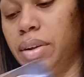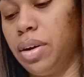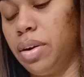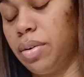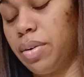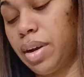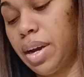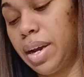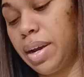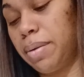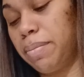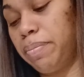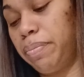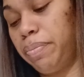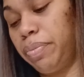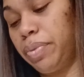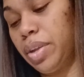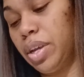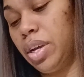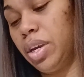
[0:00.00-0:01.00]
Okay.
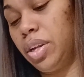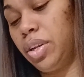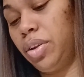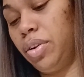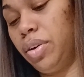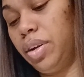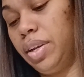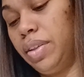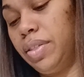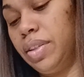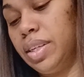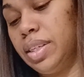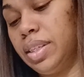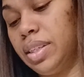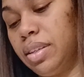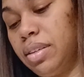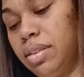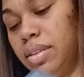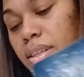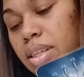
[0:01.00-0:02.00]
You're in
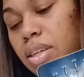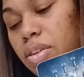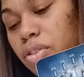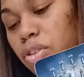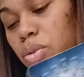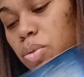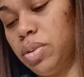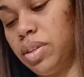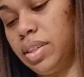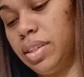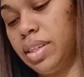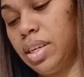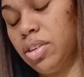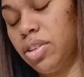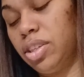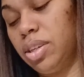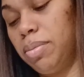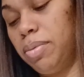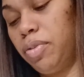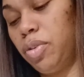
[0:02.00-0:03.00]
this Ten of Swords is there.
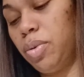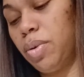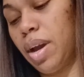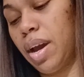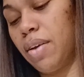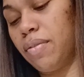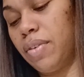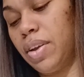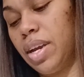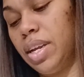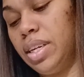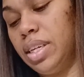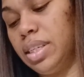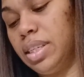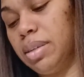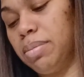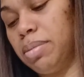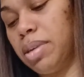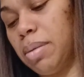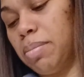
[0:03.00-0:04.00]
Some of you have ended
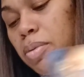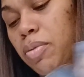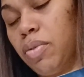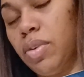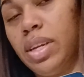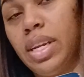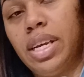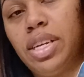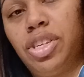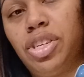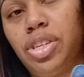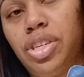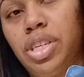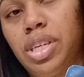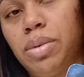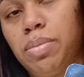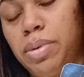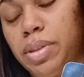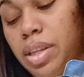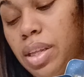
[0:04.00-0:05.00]
some type of
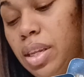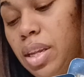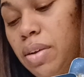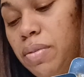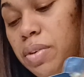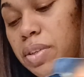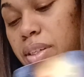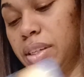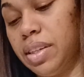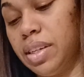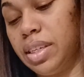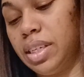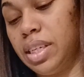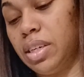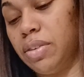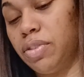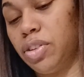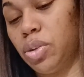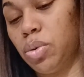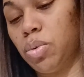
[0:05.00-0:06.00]
relationship with the Lovers and the Ten
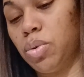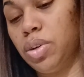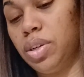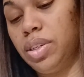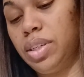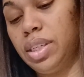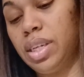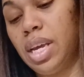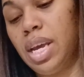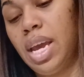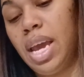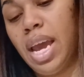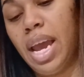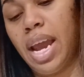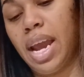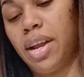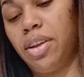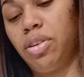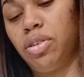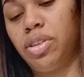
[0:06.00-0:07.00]
of Swords,
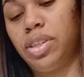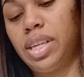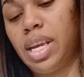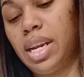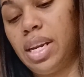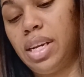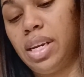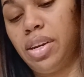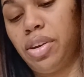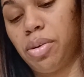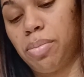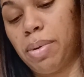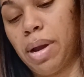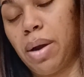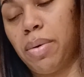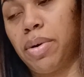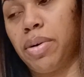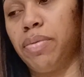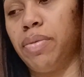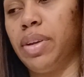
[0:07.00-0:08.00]
and you're standing in your
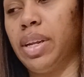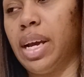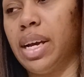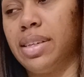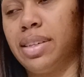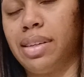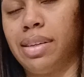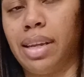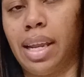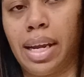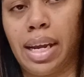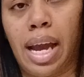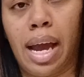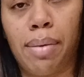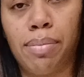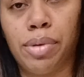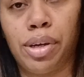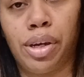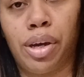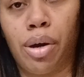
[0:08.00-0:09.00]
power and realizing like,
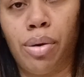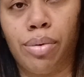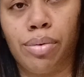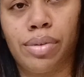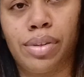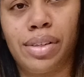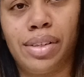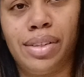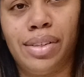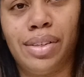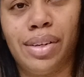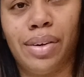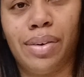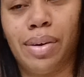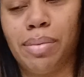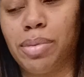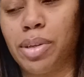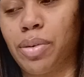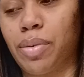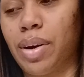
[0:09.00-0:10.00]
I'm the GOAT, you know,
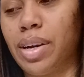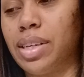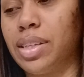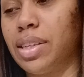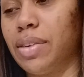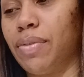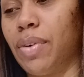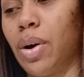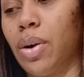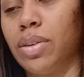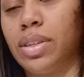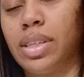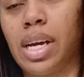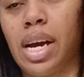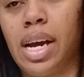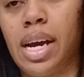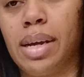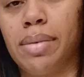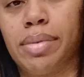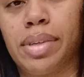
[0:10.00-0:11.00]
I'm the greatest of all
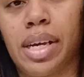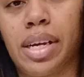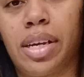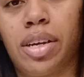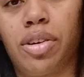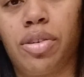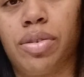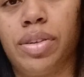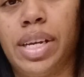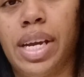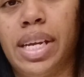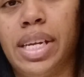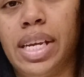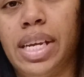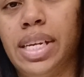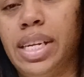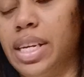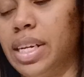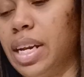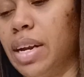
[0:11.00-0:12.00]
times. I can create
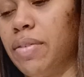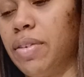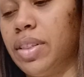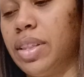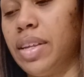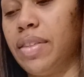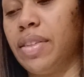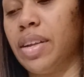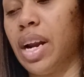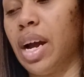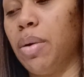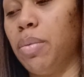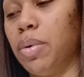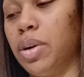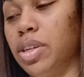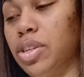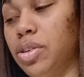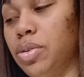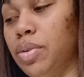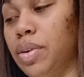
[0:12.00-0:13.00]
any and everything that I
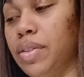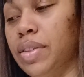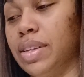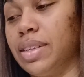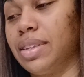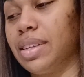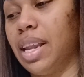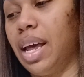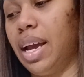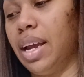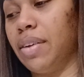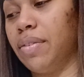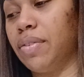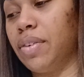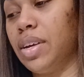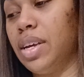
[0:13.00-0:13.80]
want to in this life.